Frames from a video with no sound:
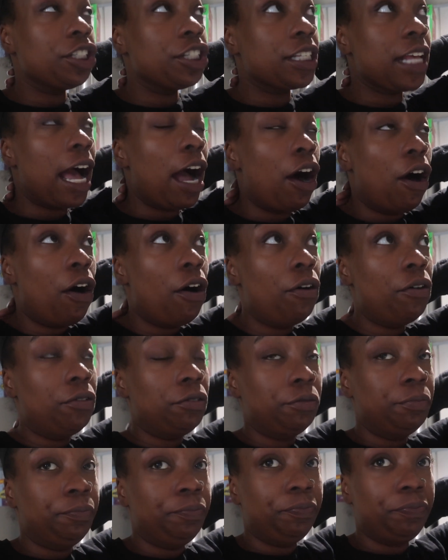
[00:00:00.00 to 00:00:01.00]
just got
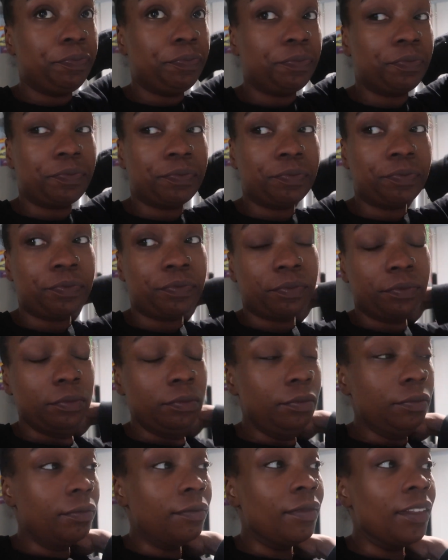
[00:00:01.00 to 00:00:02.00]
home.
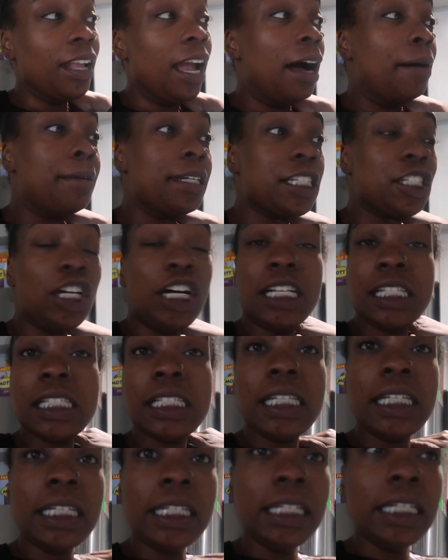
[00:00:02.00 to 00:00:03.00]
I'm
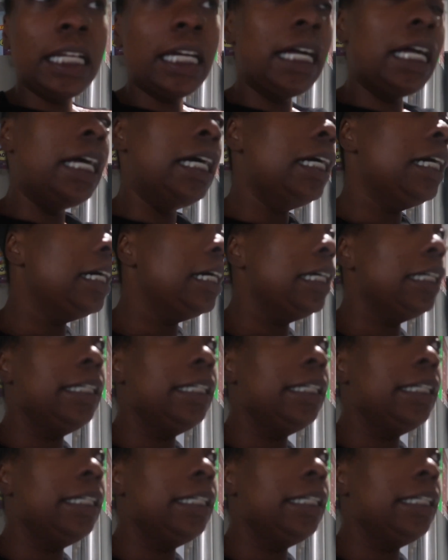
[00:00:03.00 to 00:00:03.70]
exhausted. Uh,